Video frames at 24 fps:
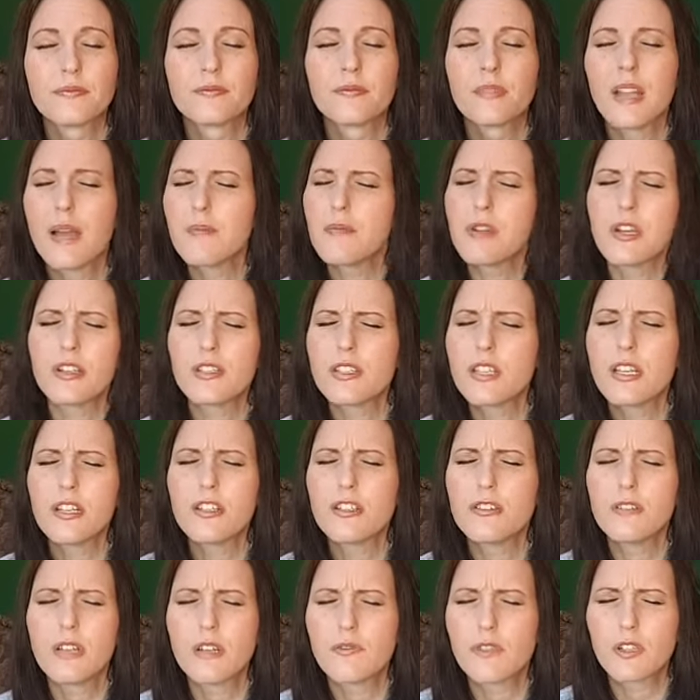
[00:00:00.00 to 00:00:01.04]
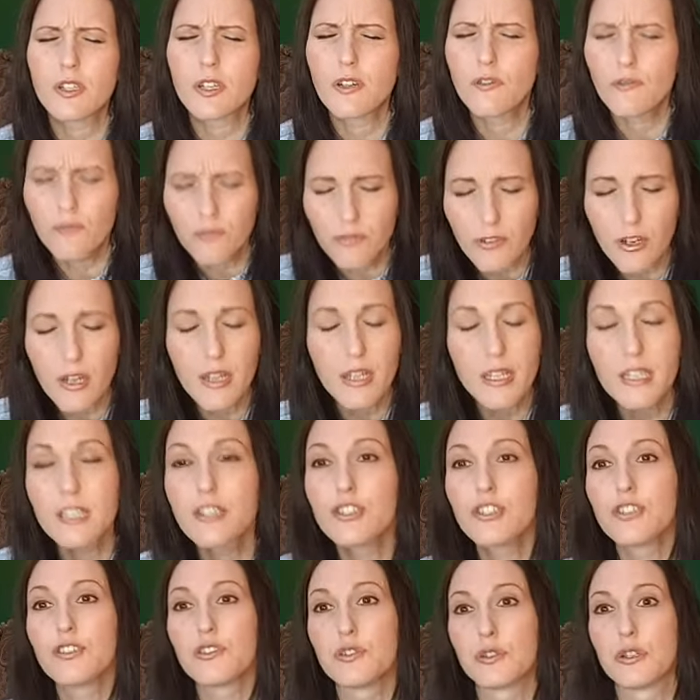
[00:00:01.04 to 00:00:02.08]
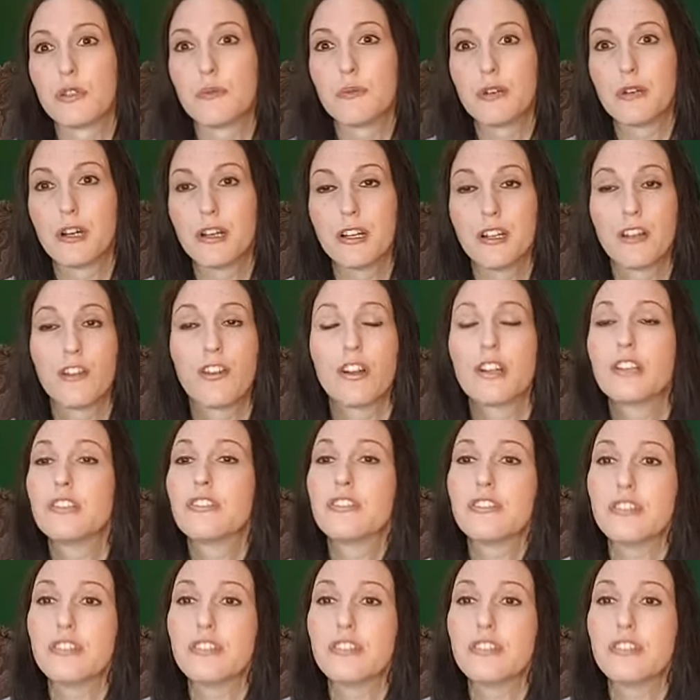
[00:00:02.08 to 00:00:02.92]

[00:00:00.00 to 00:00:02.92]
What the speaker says: I'm not saying you never confront issues in the body of Christ.